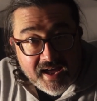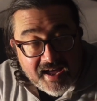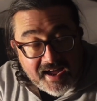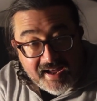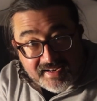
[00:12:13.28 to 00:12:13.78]

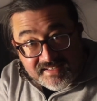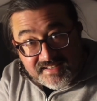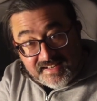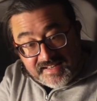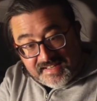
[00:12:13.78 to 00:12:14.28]
and
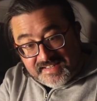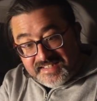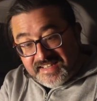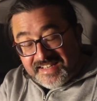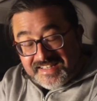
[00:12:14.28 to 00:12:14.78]
it
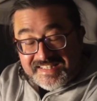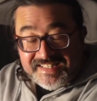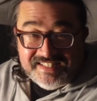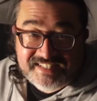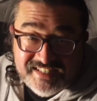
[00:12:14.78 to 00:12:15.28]
is
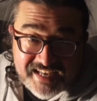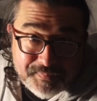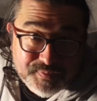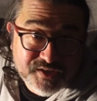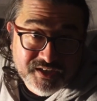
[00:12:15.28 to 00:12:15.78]

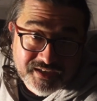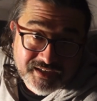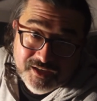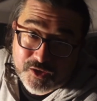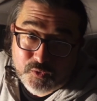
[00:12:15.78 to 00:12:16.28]
exceptionally
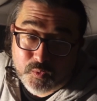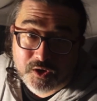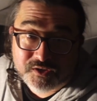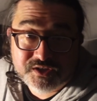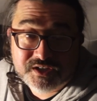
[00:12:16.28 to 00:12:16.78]
low
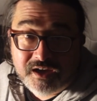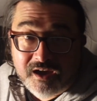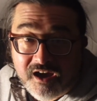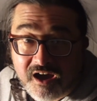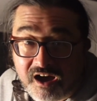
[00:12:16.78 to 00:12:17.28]
watts.
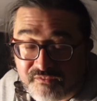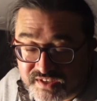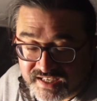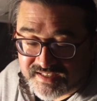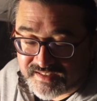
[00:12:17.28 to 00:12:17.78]
I've
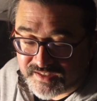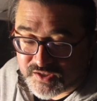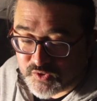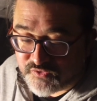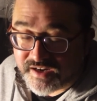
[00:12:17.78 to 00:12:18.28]
tested
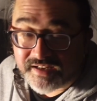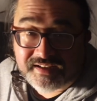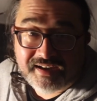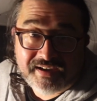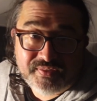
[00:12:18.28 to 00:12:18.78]
this
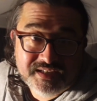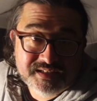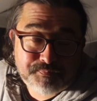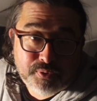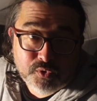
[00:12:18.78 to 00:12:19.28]
already, and
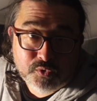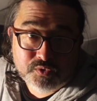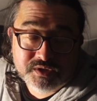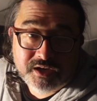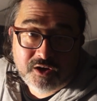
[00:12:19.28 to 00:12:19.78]
this
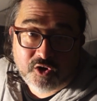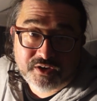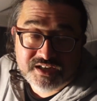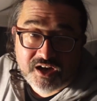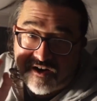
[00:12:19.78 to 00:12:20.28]
pulls on
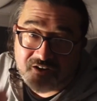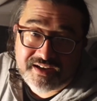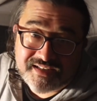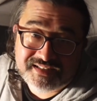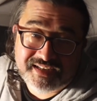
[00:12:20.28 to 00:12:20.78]
its
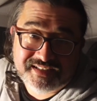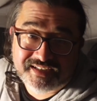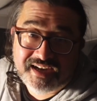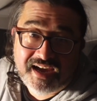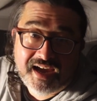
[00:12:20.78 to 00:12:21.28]
highest
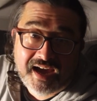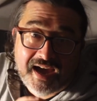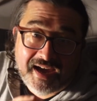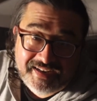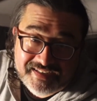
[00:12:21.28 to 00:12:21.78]
setting
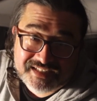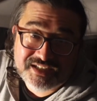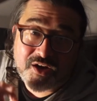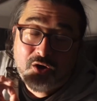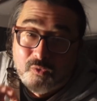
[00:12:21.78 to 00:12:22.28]

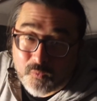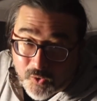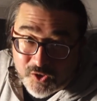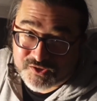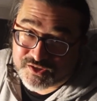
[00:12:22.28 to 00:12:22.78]
8
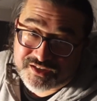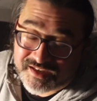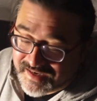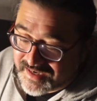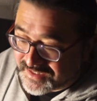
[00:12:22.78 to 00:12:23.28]
watts.
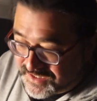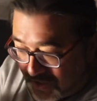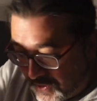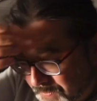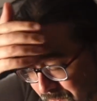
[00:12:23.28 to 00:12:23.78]

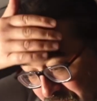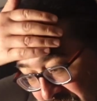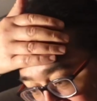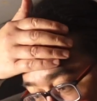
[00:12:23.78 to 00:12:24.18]
So it's